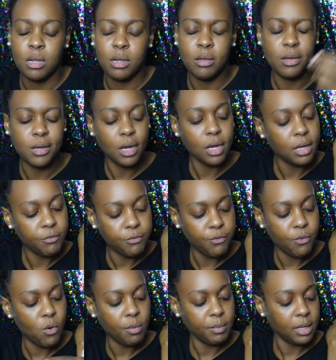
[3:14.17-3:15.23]
good
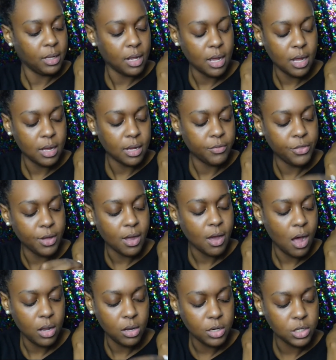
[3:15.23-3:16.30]
formula. The
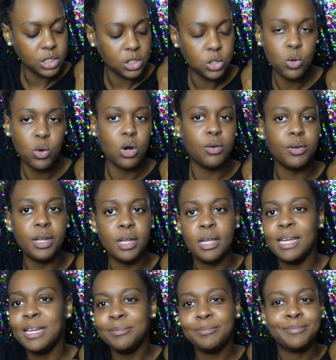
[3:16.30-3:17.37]
color
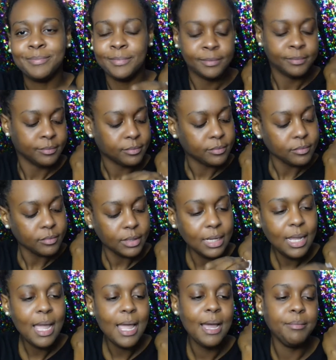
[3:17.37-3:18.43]
story,
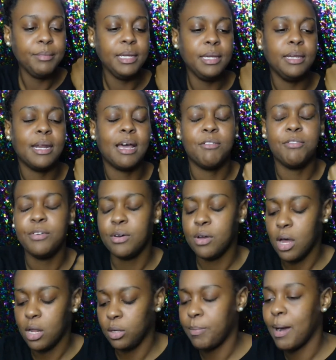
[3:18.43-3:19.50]
I mean, I feel
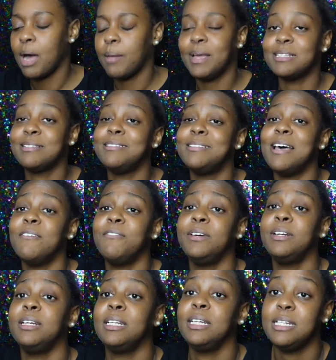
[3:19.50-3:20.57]
Colourpop has
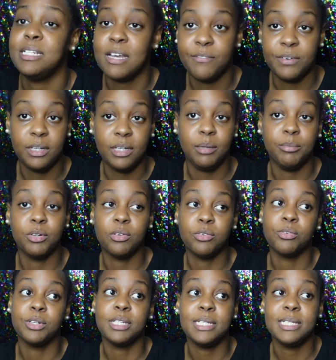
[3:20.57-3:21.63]
definitely been
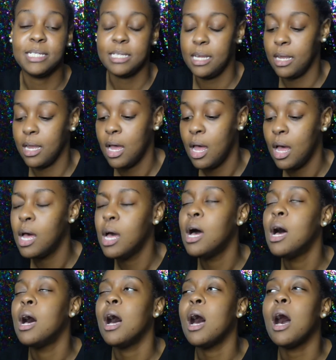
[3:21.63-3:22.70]
releasing
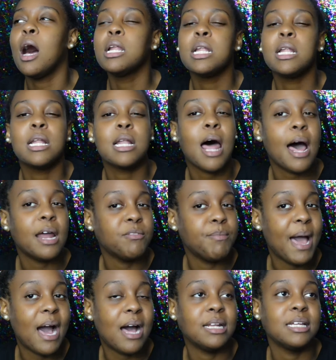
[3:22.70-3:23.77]
a lot of
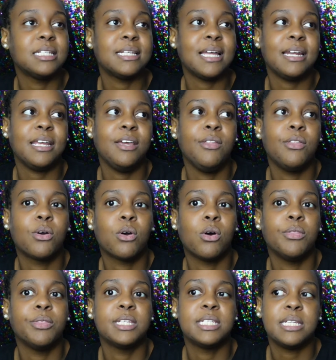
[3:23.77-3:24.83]
palettes that either
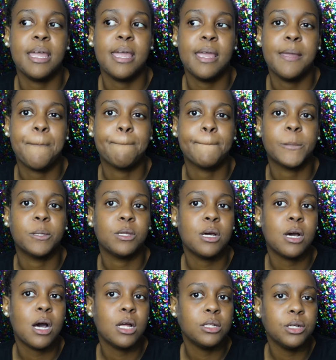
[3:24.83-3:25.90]
on the same
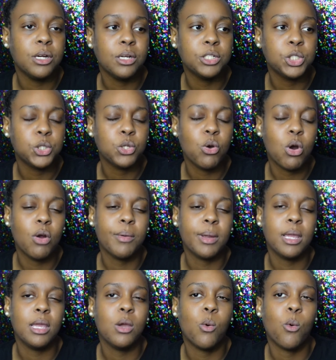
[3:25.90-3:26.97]
color
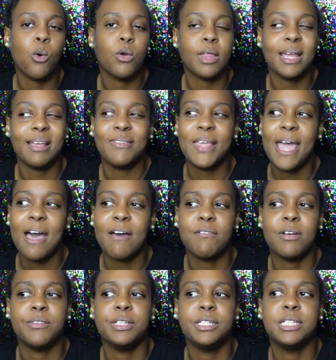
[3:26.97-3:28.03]
story or like they have
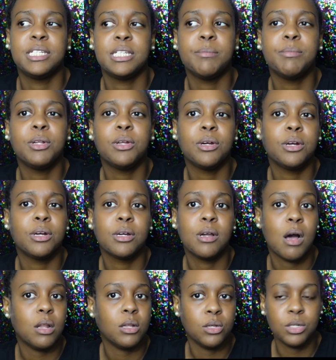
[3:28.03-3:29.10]
very similar
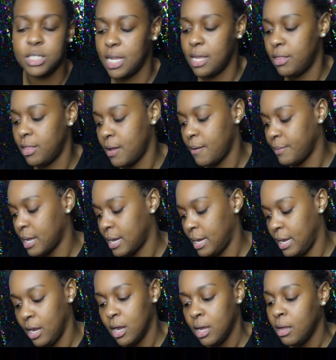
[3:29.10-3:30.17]
colors in them.
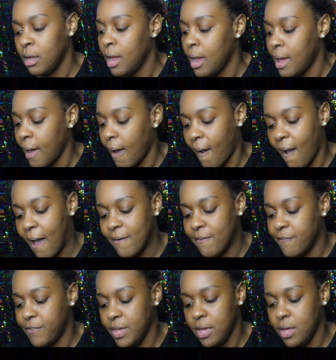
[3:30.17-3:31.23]
Like, I
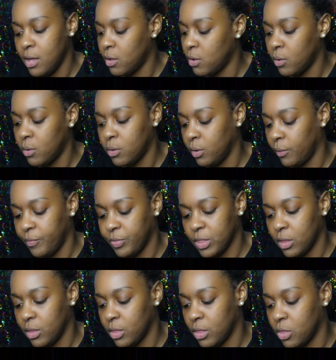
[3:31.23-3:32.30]
feel
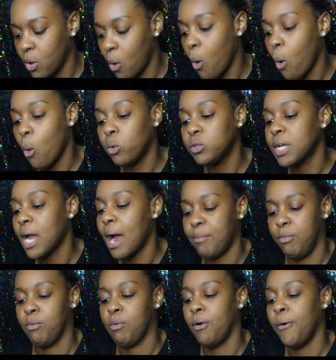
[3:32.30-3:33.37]
the whole top
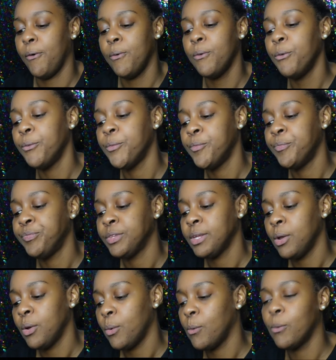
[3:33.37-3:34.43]
row
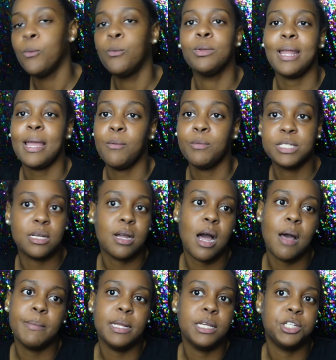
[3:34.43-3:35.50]
like was a
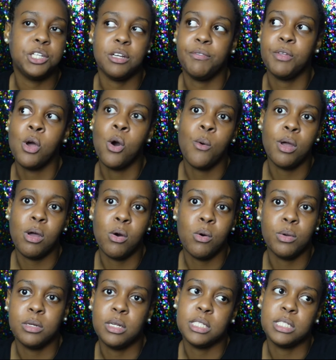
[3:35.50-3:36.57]
combination of the Golden
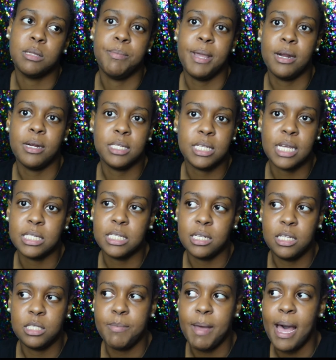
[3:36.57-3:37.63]
Coconuts, the Bare
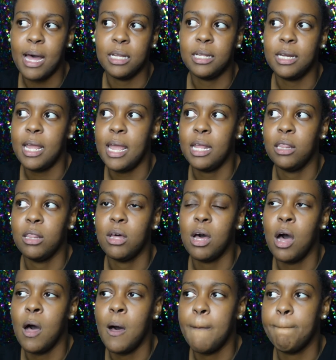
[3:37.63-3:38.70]
Necessities palette, and
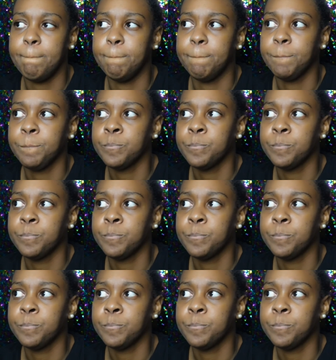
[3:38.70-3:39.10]
the